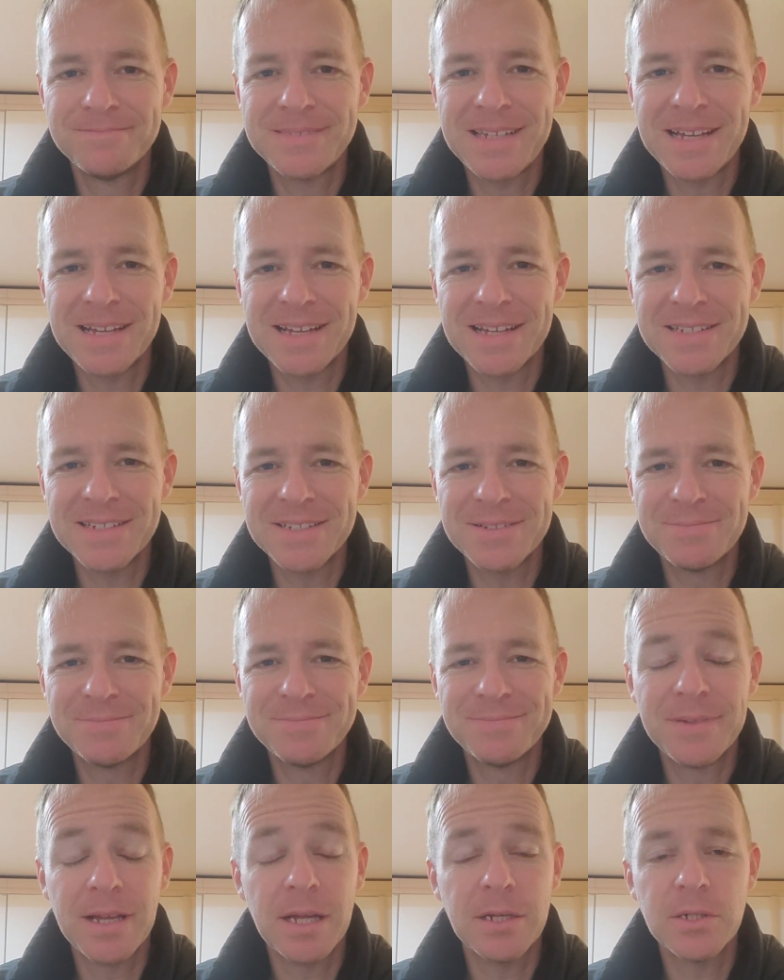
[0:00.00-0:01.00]
Hi guys,
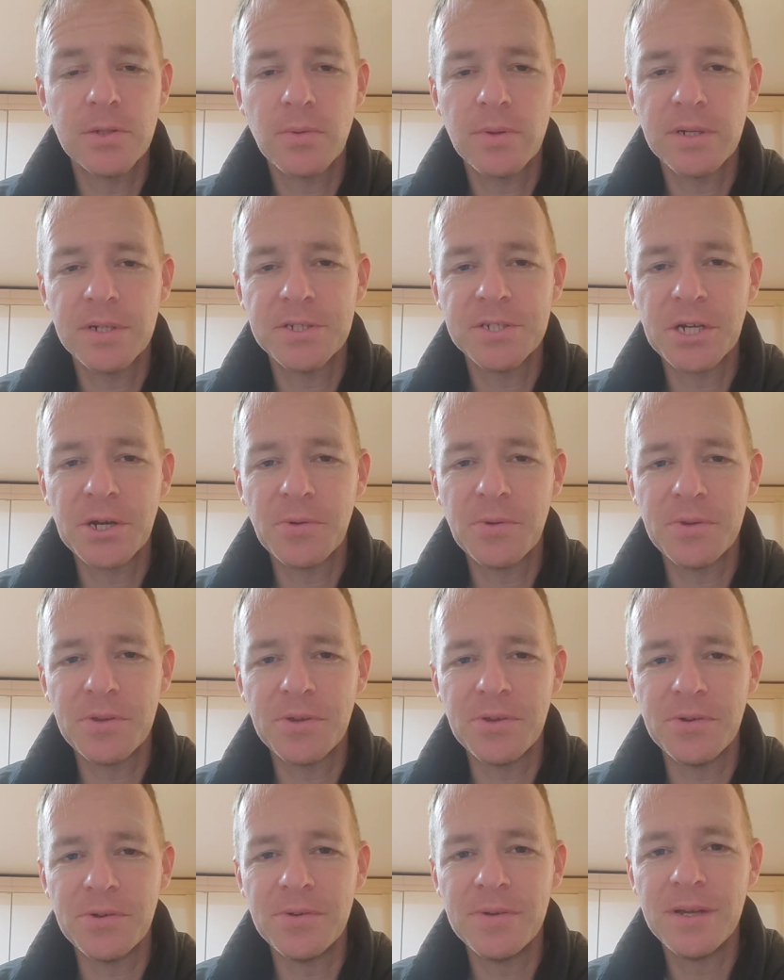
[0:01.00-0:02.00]
I just wanted to share with
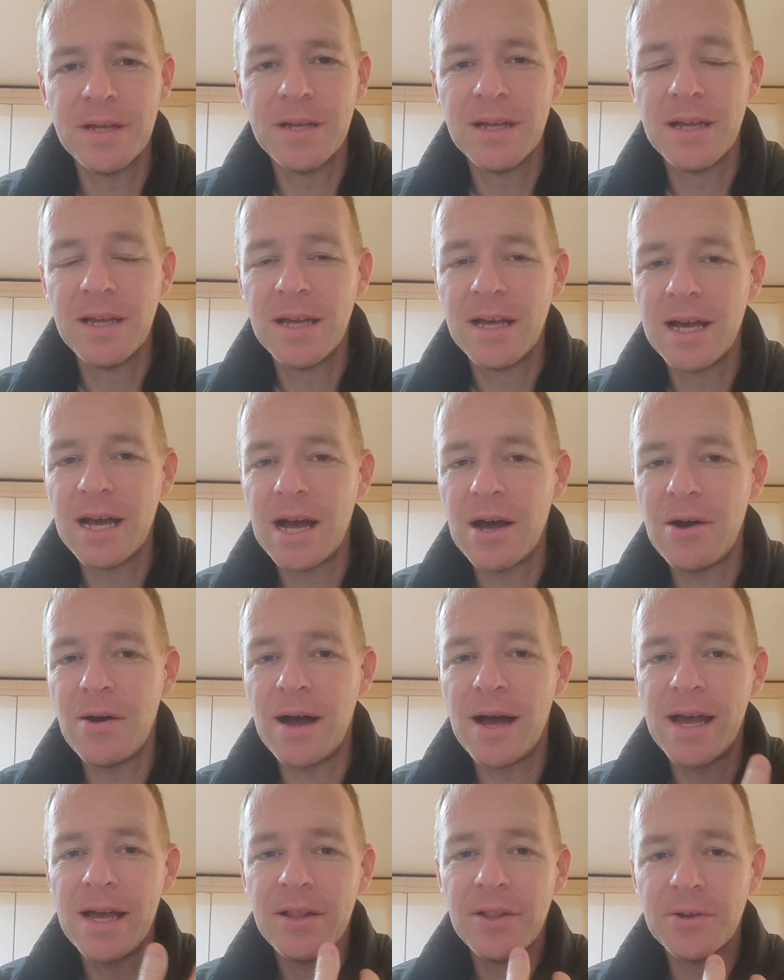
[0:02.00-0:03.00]
you how
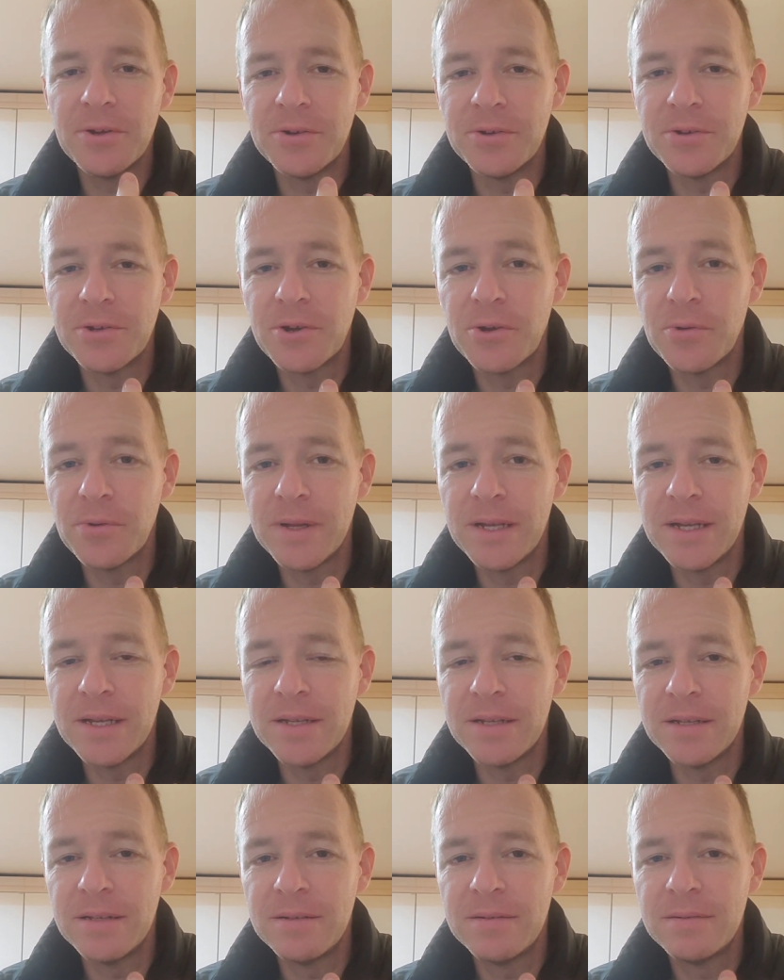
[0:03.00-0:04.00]
I learned
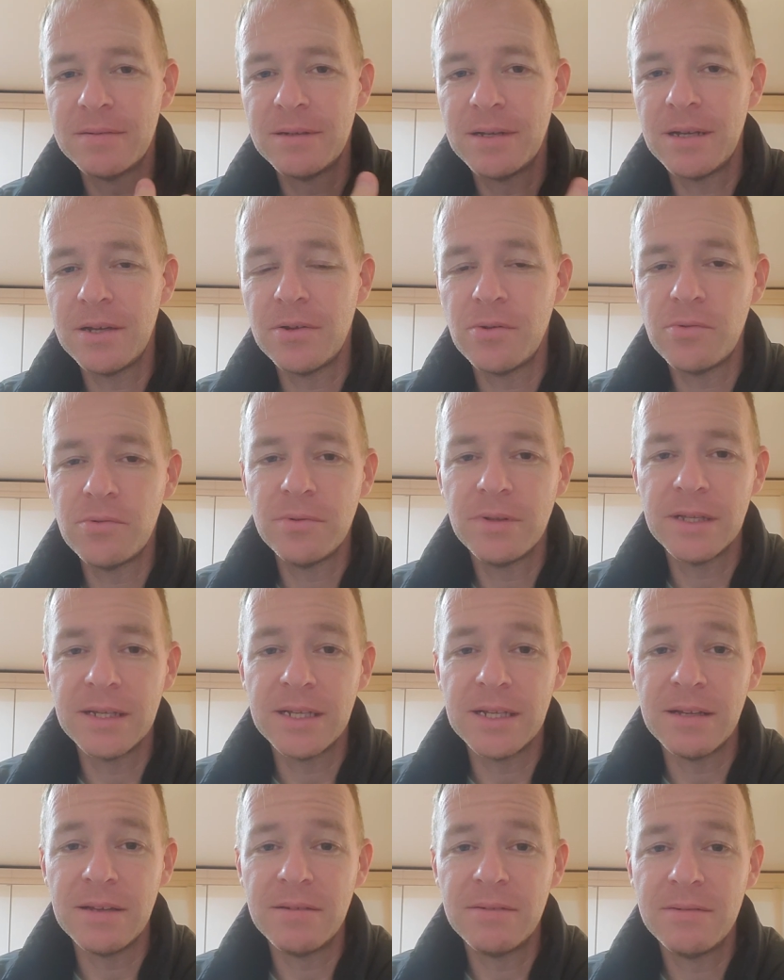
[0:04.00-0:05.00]
Korean in
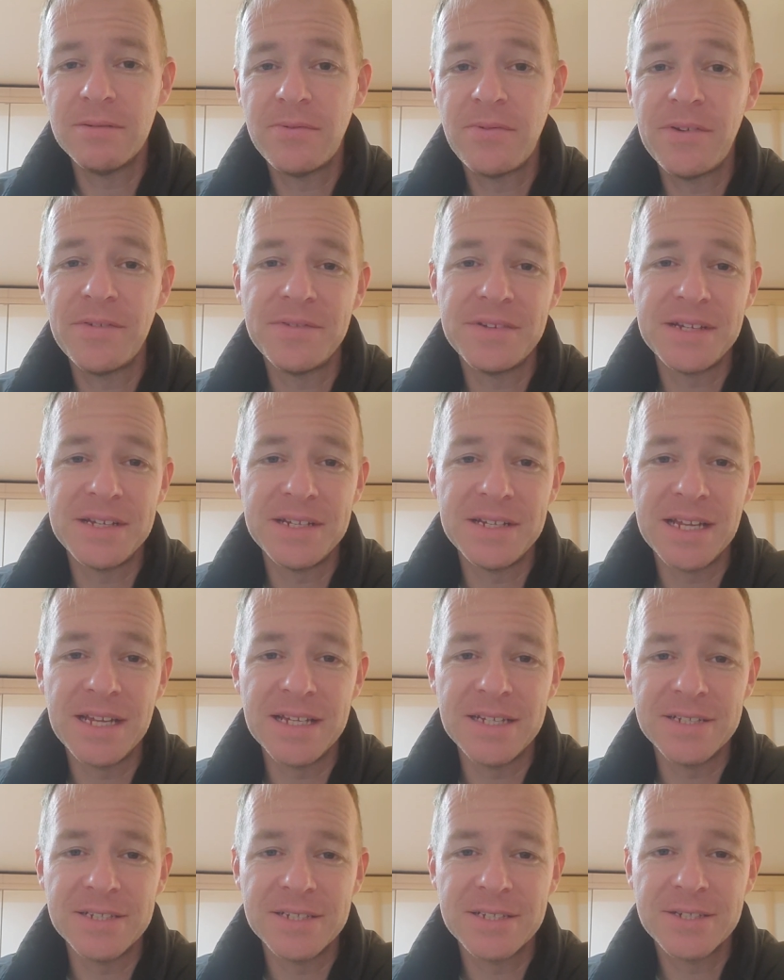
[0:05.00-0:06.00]
only 15
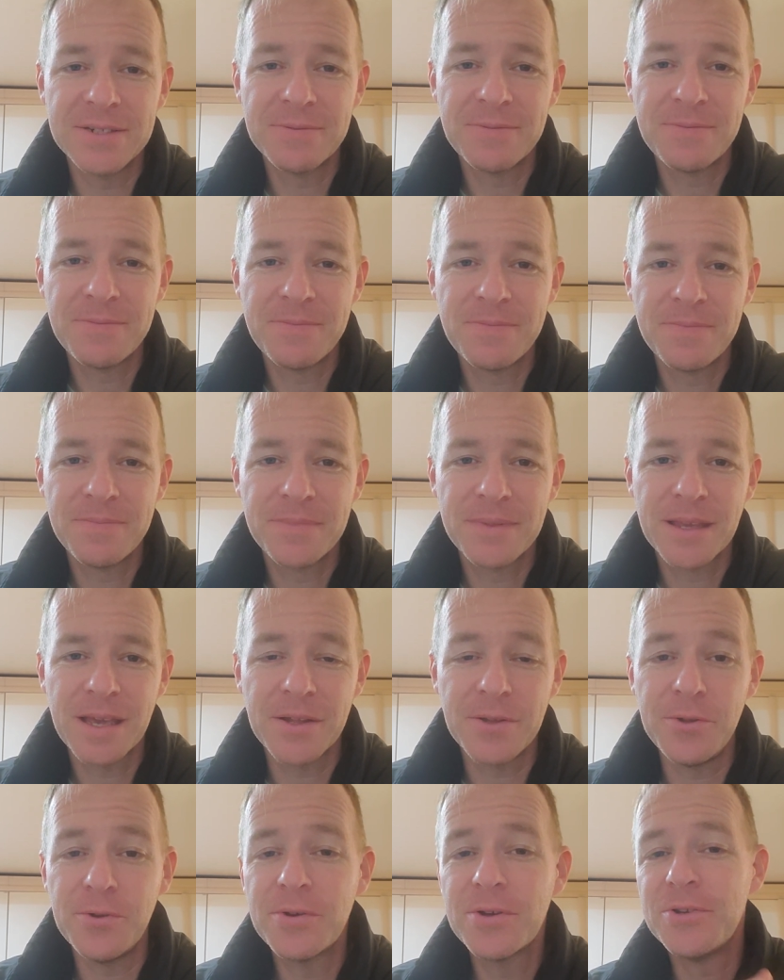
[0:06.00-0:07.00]
days,
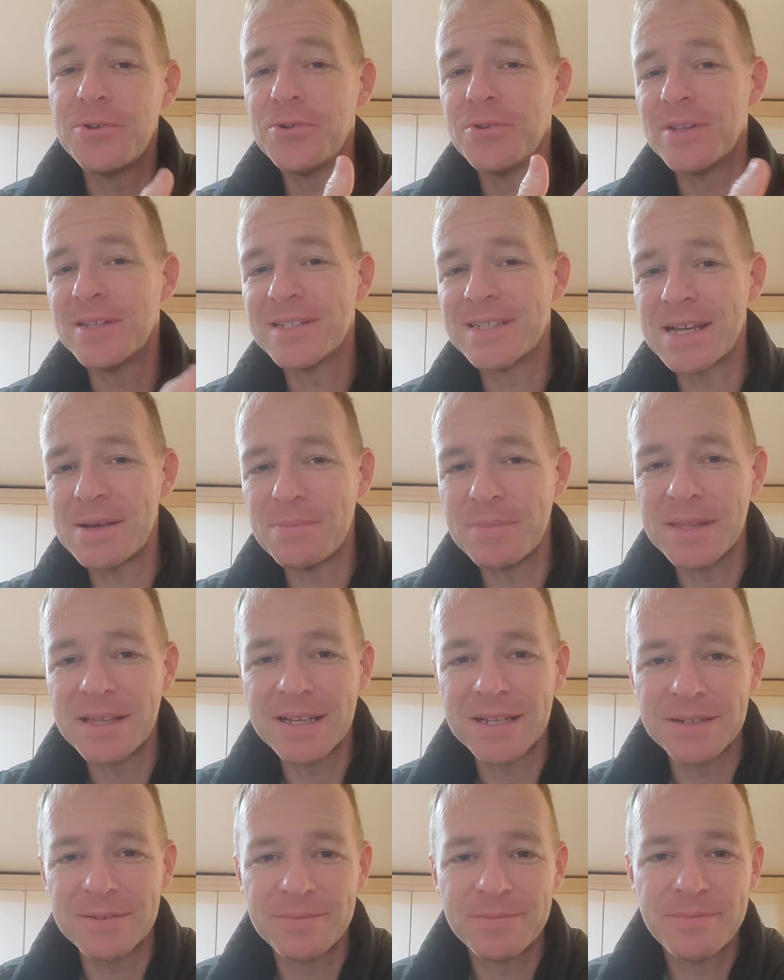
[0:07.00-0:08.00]
and you can do the same
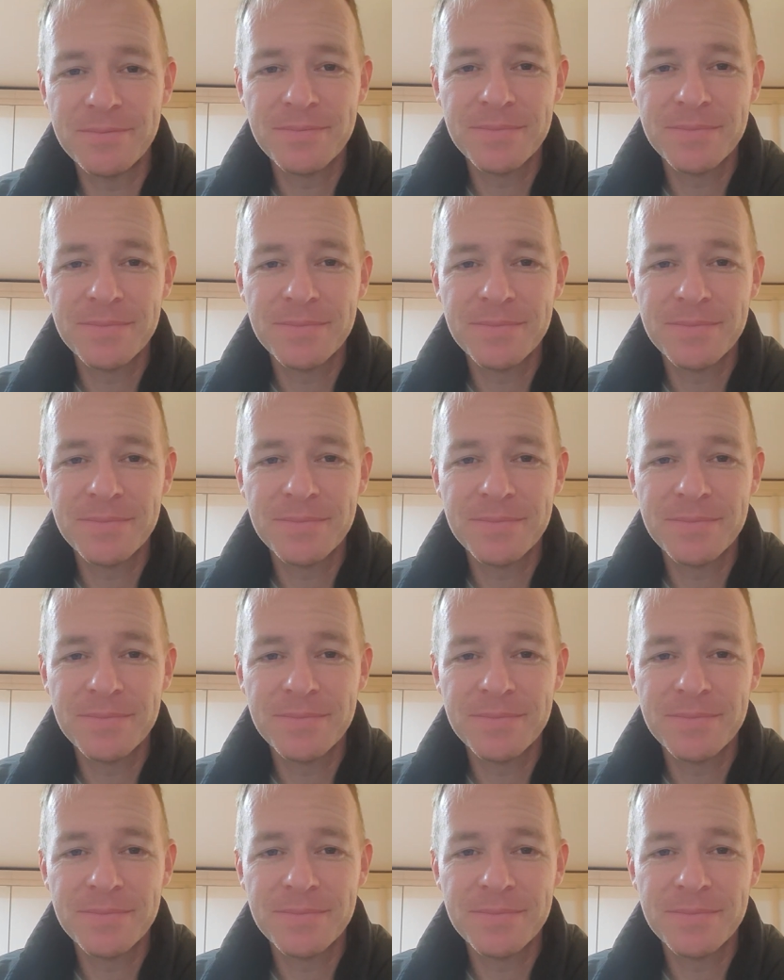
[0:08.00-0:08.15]
thing.